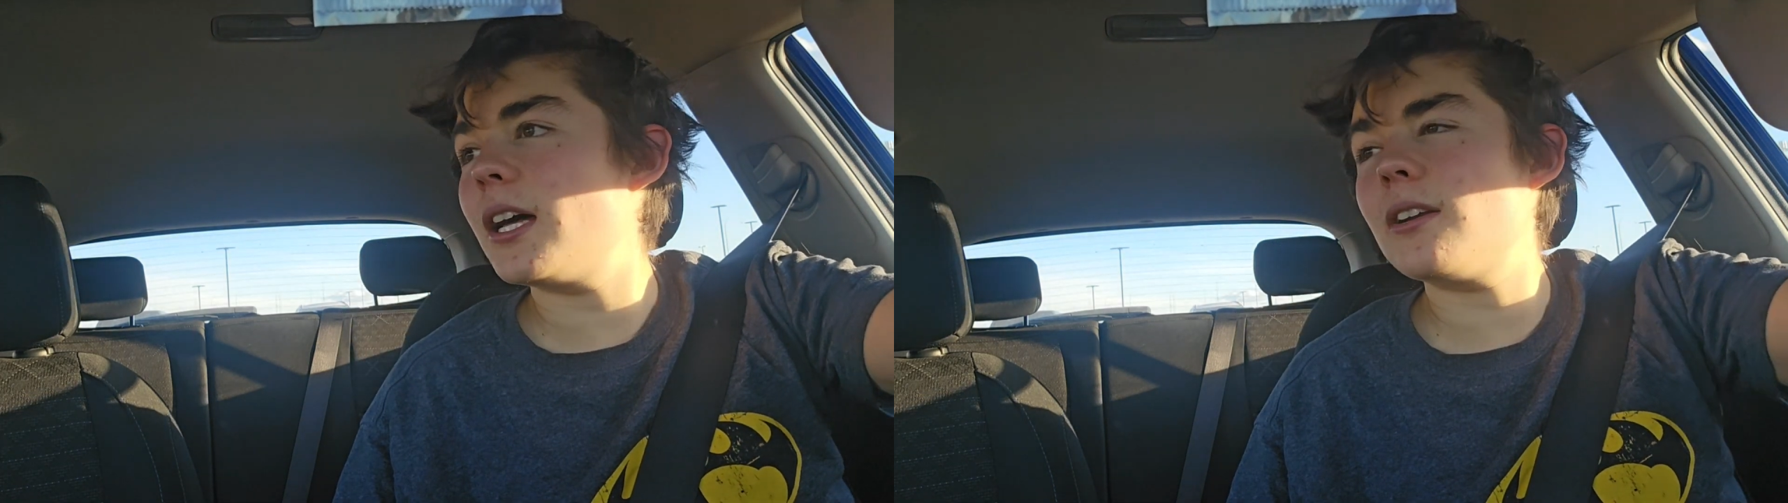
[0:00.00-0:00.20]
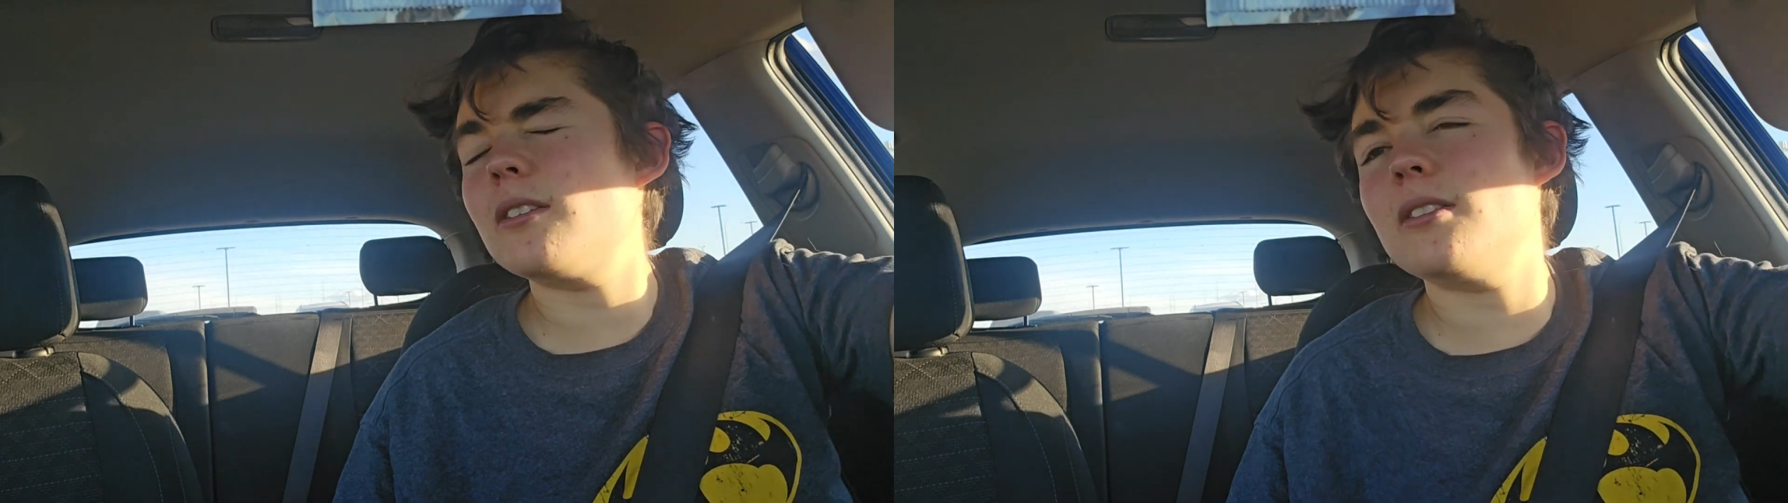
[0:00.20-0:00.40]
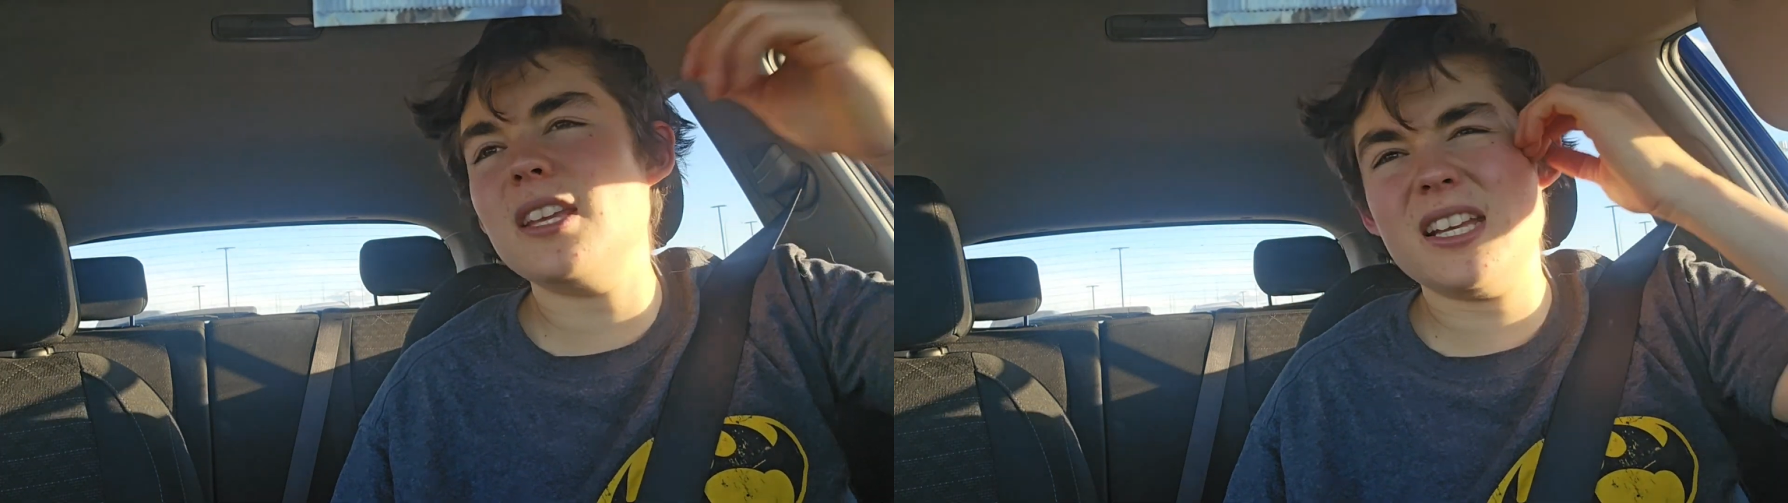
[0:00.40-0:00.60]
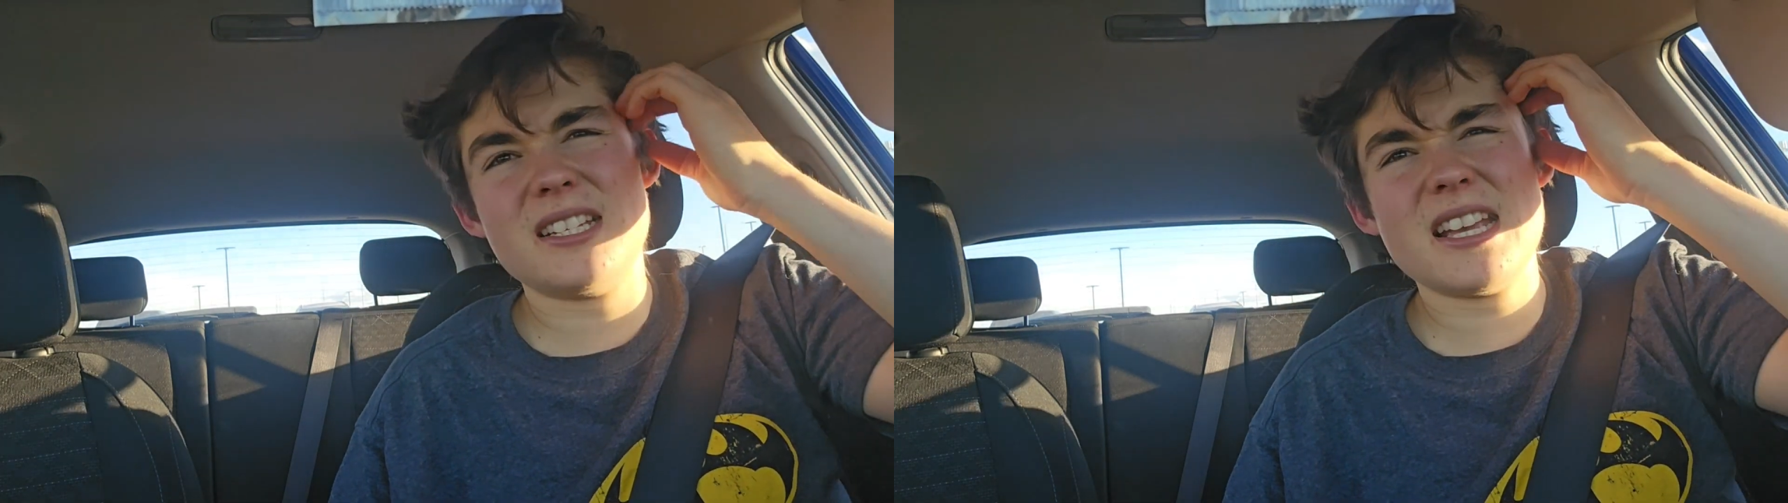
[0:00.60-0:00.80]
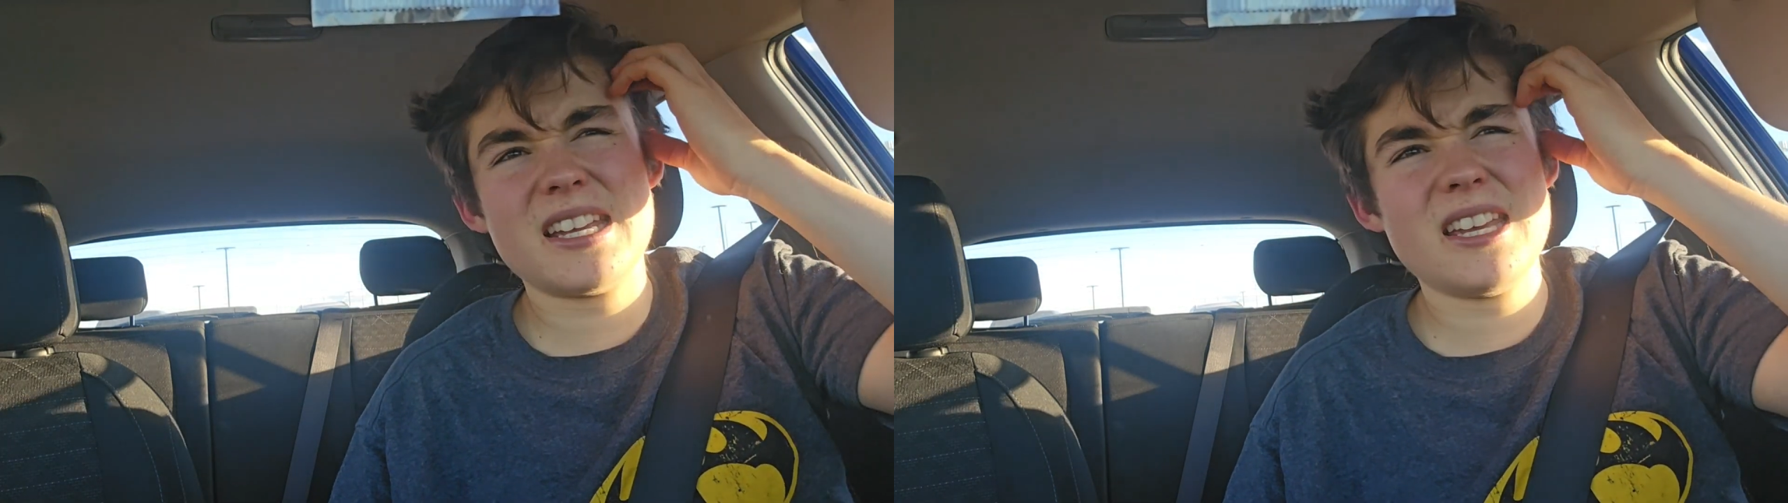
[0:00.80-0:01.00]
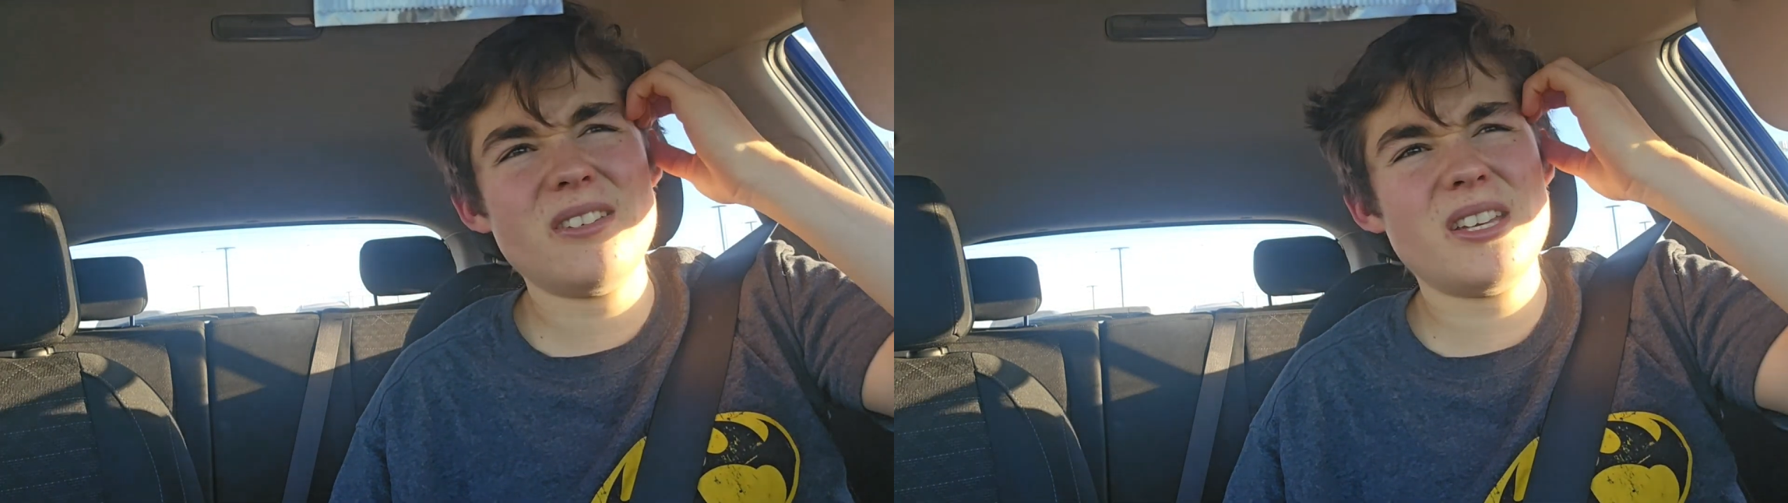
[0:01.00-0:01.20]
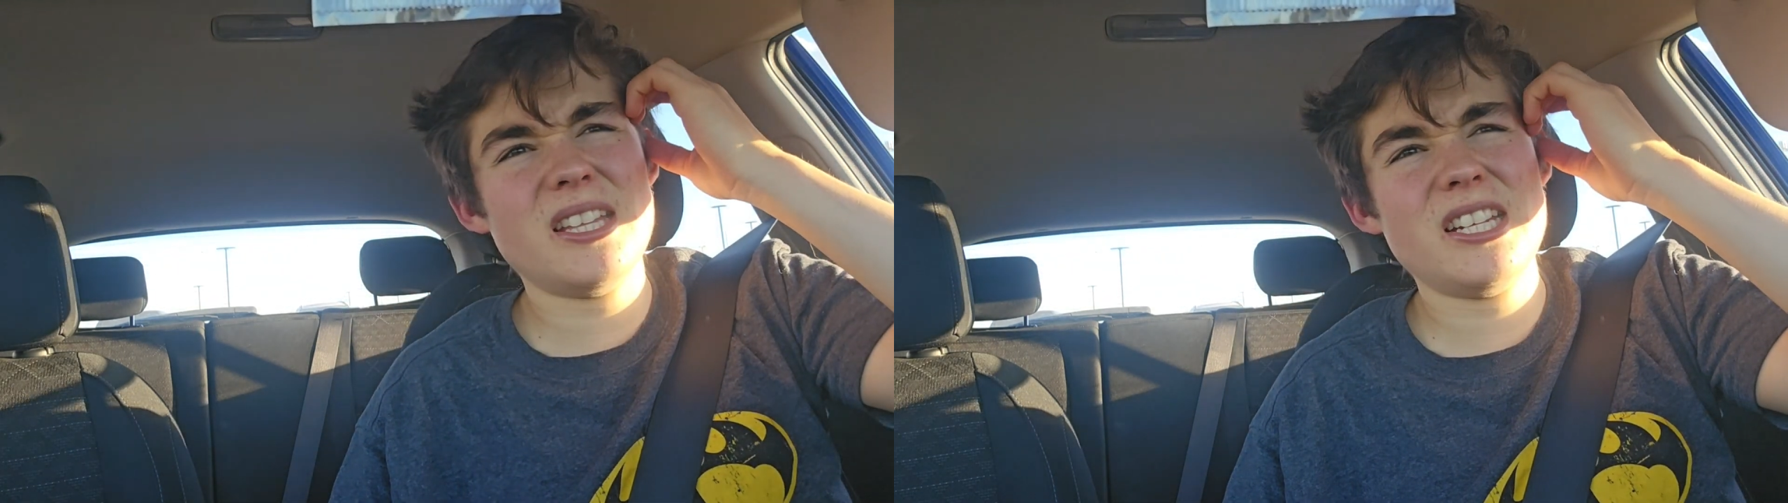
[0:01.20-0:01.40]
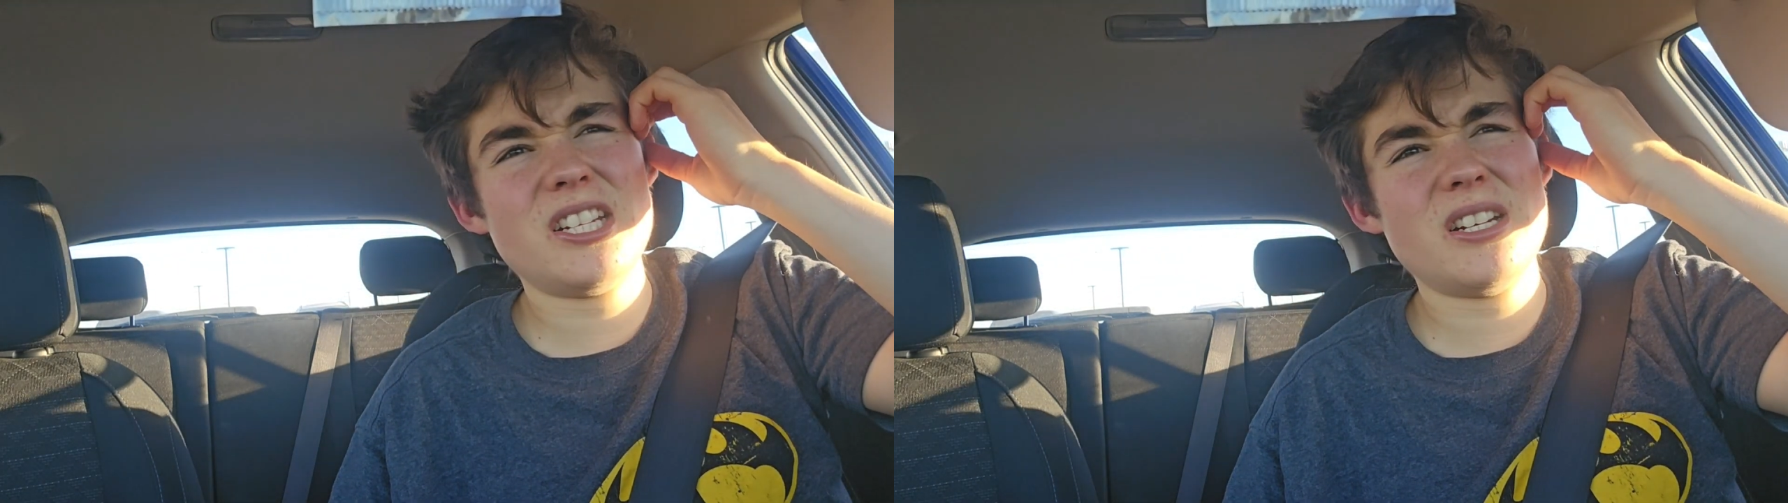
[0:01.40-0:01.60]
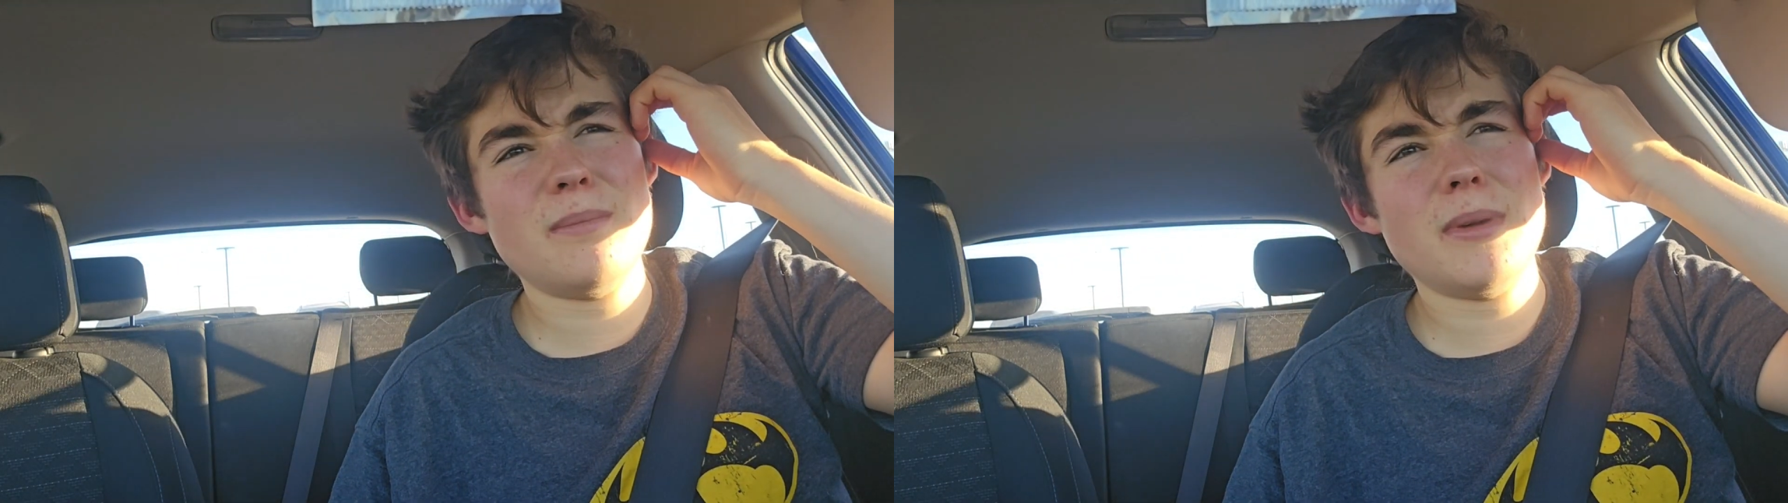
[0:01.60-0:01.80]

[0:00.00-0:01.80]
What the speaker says: don't know the exact calculation,